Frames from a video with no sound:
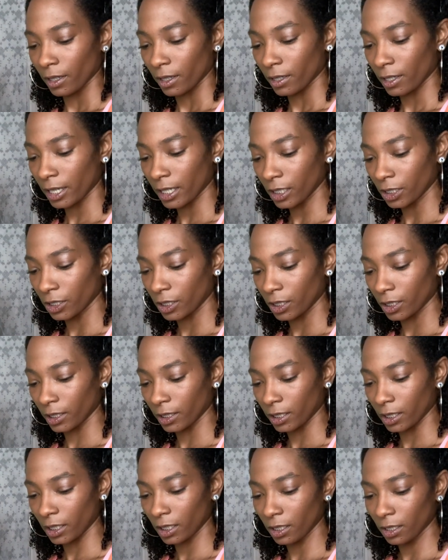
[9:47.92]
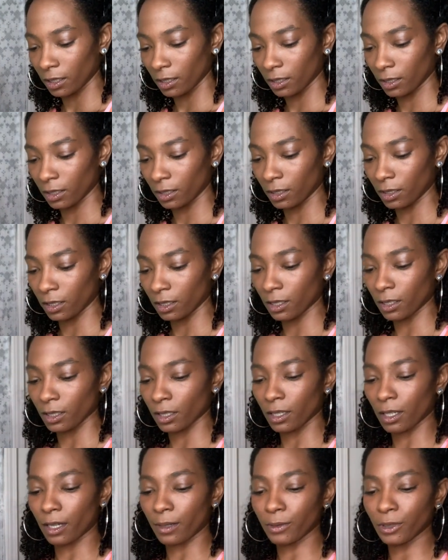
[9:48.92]
Actually,
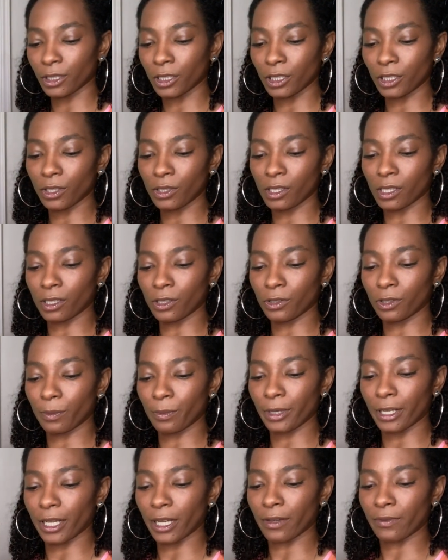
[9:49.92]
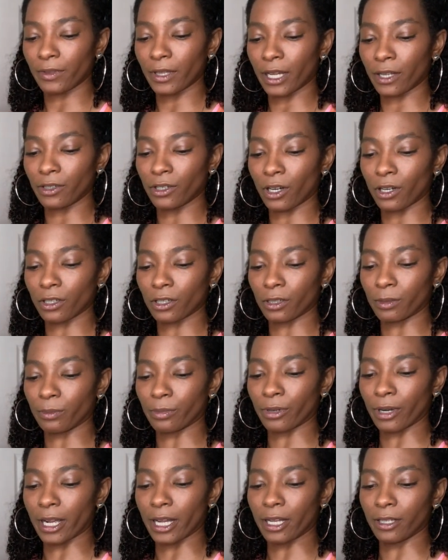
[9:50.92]
I'm going to use a little bit of that darker
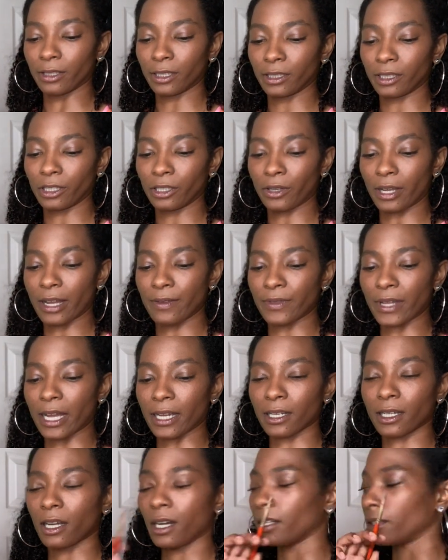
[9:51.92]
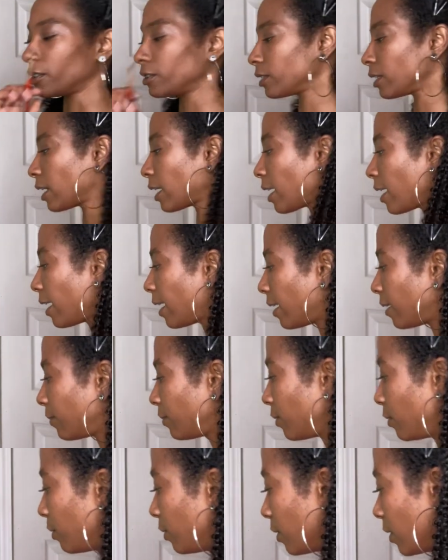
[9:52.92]
brown. I still have that color that I have
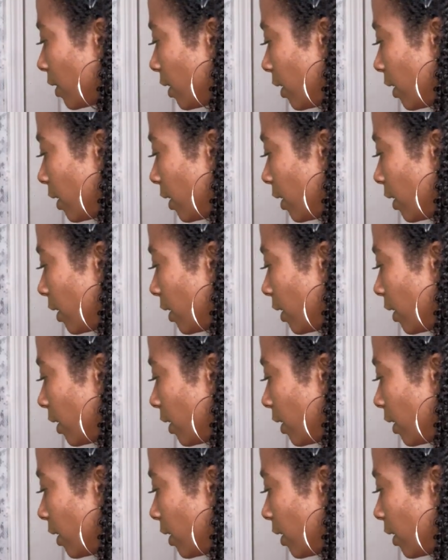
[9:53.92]
on